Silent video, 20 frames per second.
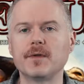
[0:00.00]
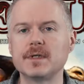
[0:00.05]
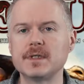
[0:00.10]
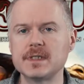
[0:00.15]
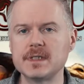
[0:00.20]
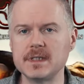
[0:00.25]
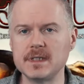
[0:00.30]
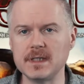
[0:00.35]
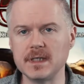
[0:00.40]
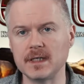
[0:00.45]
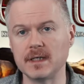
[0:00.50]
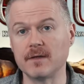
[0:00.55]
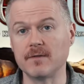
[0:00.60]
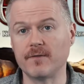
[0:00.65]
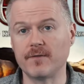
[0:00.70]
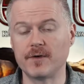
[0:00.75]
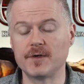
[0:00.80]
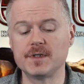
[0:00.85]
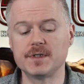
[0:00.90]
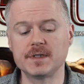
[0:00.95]
go to C and the
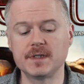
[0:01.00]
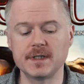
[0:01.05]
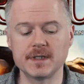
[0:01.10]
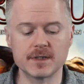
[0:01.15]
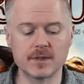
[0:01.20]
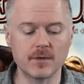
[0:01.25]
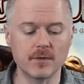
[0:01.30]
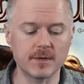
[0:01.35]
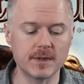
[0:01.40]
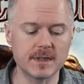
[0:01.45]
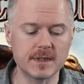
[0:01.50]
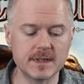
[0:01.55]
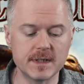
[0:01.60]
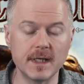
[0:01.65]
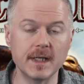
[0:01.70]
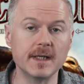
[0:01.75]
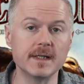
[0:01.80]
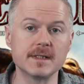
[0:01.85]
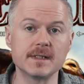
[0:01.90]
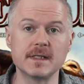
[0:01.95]
first thing it's going to
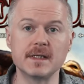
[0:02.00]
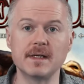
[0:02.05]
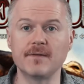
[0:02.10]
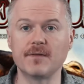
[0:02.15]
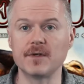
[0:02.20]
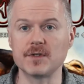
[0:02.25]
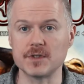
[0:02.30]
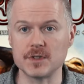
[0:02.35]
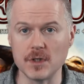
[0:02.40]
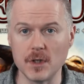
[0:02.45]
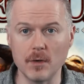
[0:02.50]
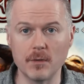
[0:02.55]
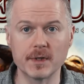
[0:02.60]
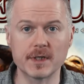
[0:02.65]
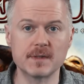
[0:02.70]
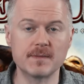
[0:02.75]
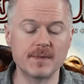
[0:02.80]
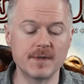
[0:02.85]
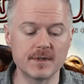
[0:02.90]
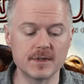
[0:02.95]
say is if there's no
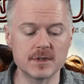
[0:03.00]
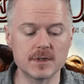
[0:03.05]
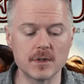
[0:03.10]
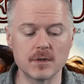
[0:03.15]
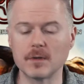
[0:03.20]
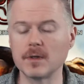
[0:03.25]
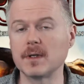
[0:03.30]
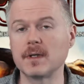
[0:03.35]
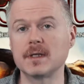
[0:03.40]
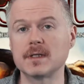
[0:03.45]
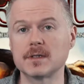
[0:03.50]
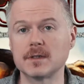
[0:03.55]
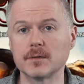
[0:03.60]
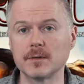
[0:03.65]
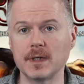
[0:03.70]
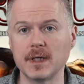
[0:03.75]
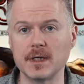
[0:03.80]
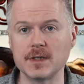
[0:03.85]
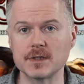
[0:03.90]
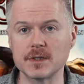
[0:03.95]
experience token in this
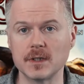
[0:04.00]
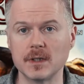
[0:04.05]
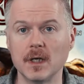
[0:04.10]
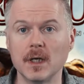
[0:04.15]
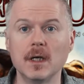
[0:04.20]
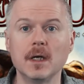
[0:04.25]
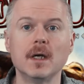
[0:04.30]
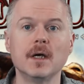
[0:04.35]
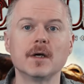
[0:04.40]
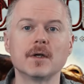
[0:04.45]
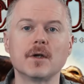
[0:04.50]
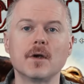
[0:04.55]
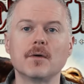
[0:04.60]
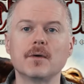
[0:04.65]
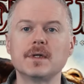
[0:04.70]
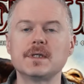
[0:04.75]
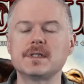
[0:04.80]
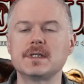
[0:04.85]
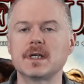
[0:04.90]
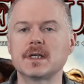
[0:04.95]
location, go
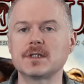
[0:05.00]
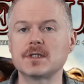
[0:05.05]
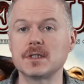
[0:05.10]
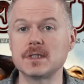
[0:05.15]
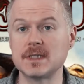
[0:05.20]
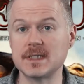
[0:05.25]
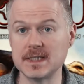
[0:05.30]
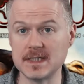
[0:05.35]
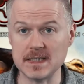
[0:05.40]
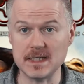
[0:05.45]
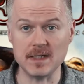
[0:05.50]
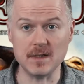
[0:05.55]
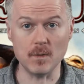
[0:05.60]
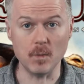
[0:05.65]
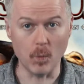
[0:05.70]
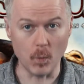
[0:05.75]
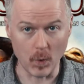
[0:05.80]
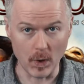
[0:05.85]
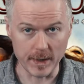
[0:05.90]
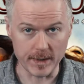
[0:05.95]
to section
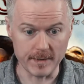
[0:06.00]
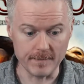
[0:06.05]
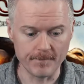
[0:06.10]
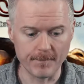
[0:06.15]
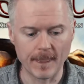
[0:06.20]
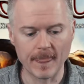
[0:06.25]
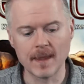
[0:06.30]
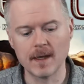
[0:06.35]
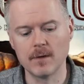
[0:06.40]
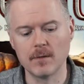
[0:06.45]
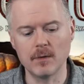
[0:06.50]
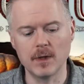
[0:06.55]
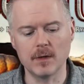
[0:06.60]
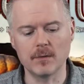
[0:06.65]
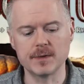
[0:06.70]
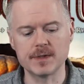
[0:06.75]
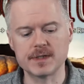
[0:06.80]
C1. Well, we